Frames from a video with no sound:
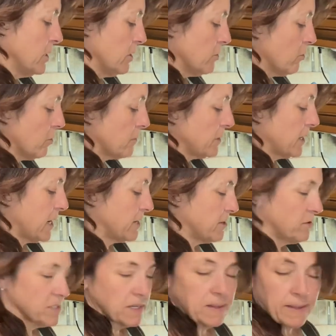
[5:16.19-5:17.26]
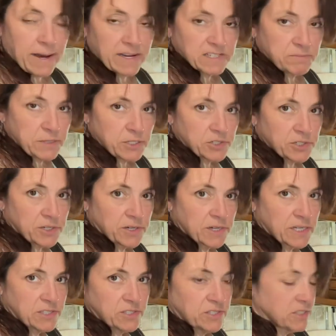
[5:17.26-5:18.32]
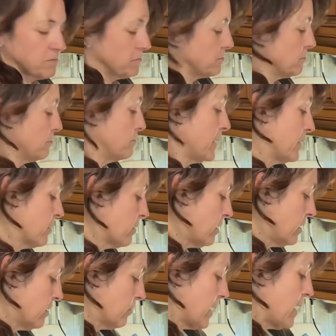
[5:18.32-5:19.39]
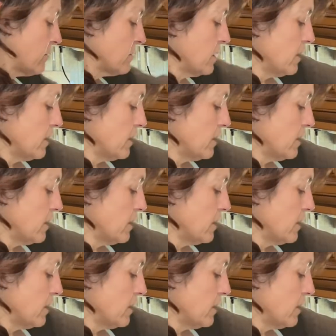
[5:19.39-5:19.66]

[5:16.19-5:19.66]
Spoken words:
normally I'd use a glass pitcher. It's just better all around.